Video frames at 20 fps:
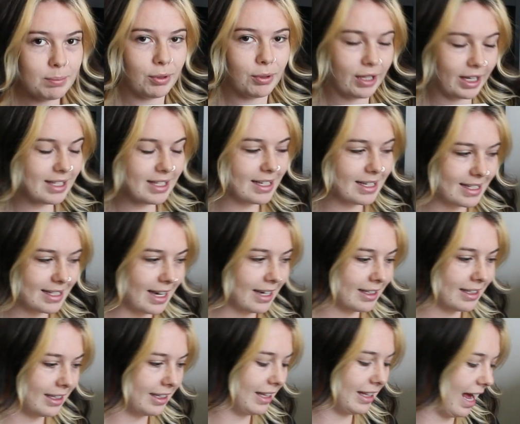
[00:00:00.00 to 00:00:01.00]
book is
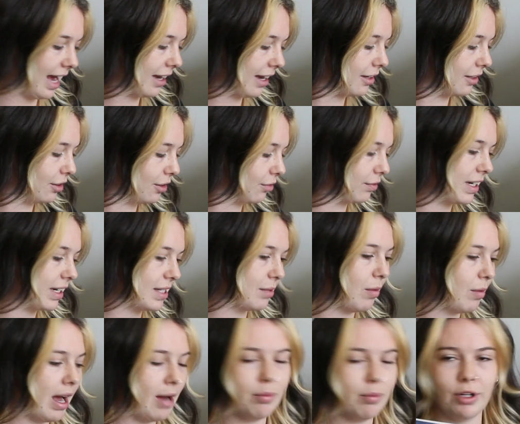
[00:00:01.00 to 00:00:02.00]
exactly like the reason
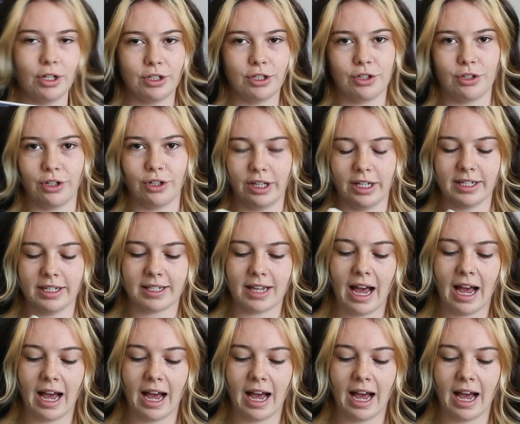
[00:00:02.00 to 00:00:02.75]
why I wanted to do this.